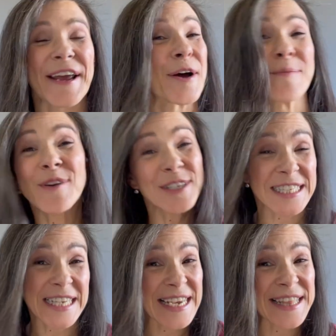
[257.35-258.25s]
and I'm not
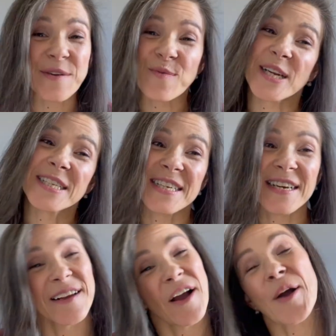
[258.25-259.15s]
saying that one day